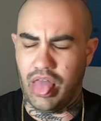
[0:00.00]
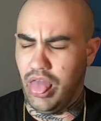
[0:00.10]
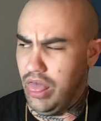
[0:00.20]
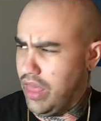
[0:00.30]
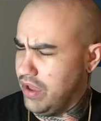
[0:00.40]

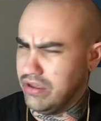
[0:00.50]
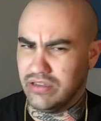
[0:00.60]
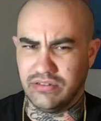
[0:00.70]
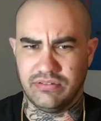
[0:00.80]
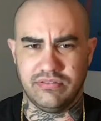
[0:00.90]
Ugh,
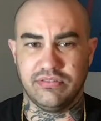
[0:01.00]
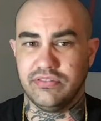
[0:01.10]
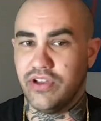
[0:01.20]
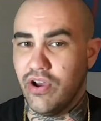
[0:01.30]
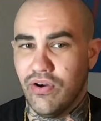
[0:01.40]

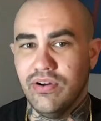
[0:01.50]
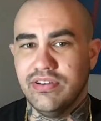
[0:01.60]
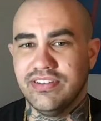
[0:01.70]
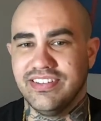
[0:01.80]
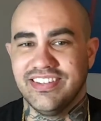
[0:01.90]
no.
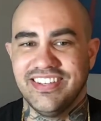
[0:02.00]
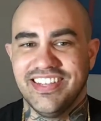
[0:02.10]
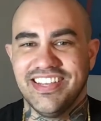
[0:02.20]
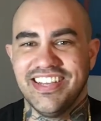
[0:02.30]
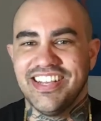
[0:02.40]

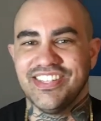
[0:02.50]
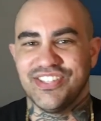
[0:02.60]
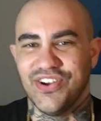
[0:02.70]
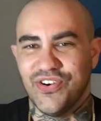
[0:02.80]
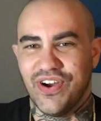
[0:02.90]

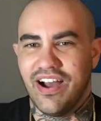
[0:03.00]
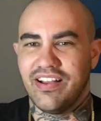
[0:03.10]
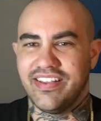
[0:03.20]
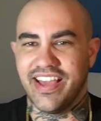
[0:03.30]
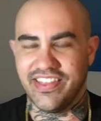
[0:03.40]
So,
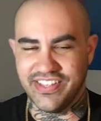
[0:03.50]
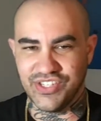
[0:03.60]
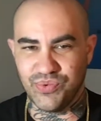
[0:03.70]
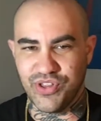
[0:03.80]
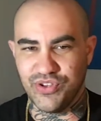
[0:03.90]
yeah, this
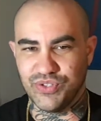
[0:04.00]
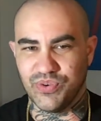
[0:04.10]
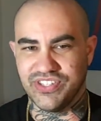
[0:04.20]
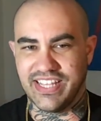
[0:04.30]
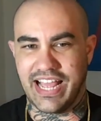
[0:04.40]
is one of those
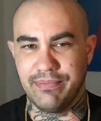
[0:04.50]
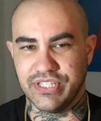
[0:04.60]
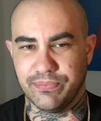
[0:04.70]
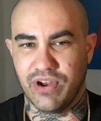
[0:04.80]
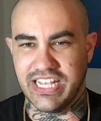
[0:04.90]
where it's like I'm
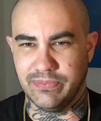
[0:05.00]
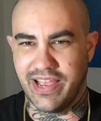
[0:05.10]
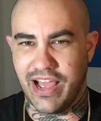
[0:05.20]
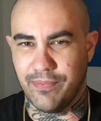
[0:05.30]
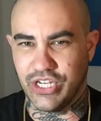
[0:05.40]
surprised by
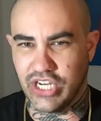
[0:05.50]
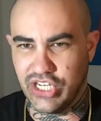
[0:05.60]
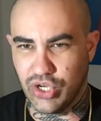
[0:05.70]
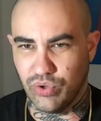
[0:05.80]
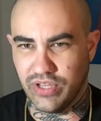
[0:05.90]
how much I
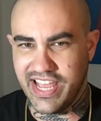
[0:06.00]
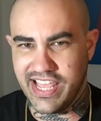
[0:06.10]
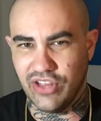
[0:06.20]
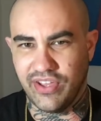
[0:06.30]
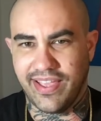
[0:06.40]
don't like
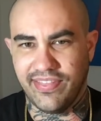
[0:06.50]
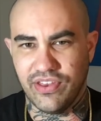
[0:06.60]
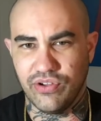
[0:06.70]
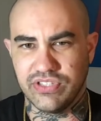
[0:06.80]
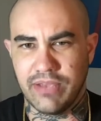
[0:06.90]
it looking at the notes.